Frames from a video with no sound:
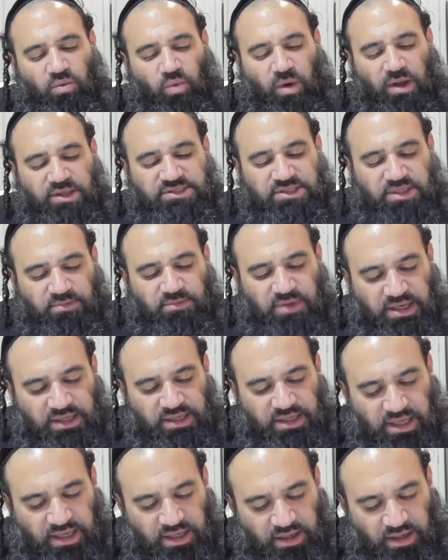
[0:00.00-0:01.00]
what's the
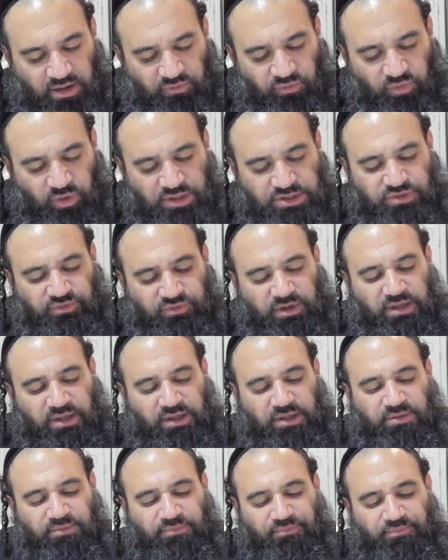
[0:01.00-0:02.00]
meaning of what's
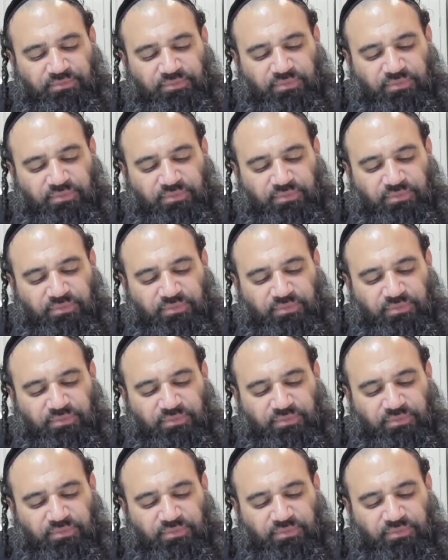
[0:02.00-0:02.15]
written